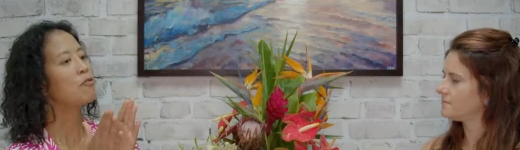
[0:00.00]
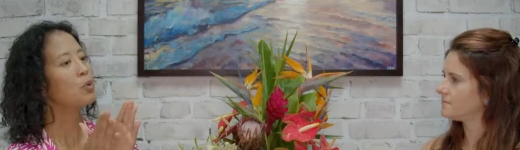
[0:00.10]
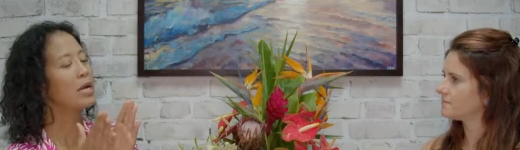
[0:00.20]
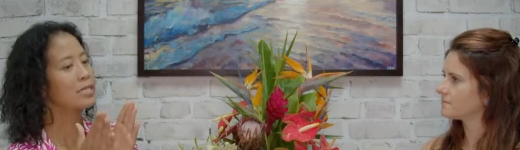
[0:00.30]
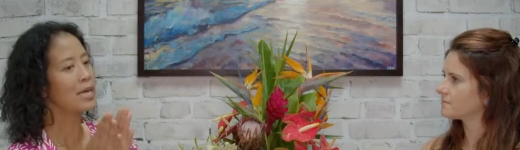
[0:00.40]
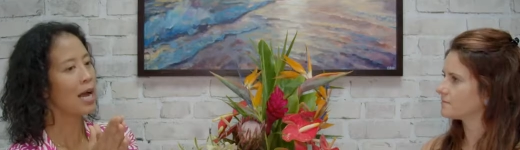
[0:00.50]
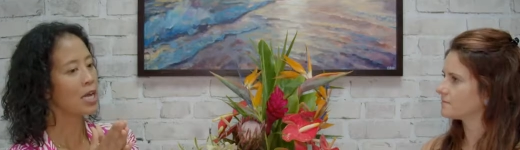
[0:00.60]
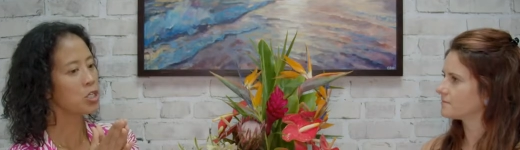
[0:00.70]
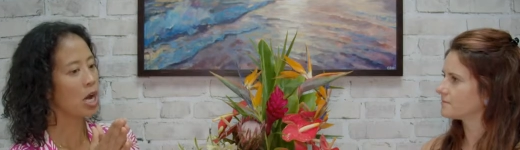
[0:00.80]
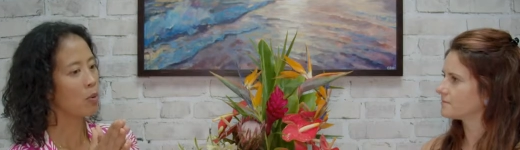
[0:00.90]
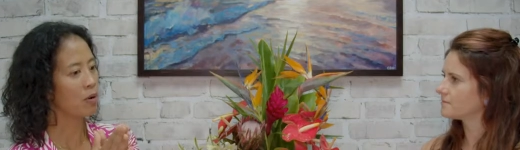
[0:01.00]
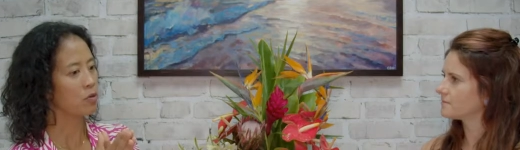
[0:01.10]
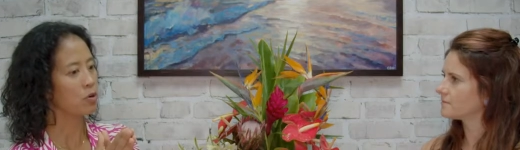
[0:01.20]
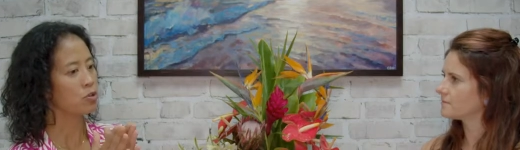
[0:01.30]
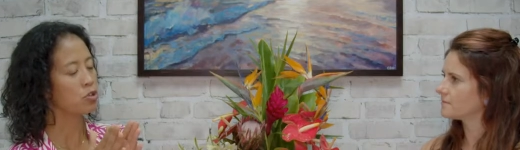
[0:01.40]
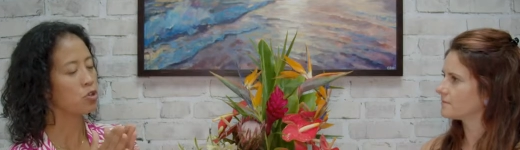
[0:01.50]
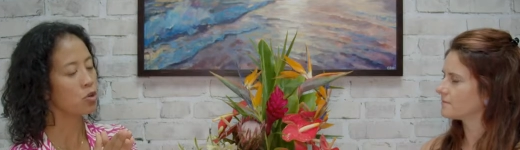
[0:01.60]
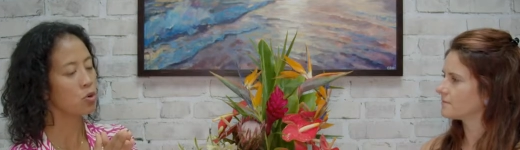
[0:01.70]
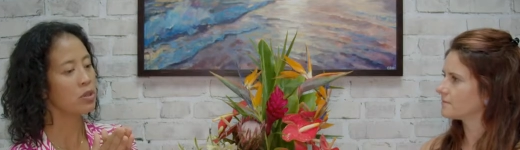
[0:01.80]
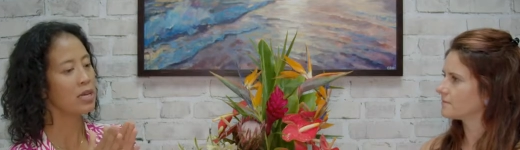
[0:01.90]
Speaker 1: if we attach, however,
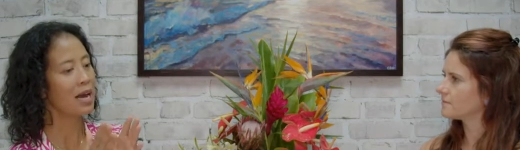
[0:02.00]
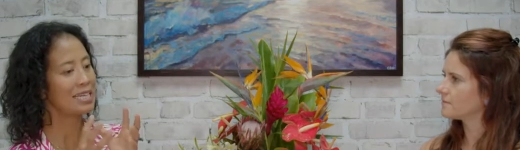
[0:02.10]
to the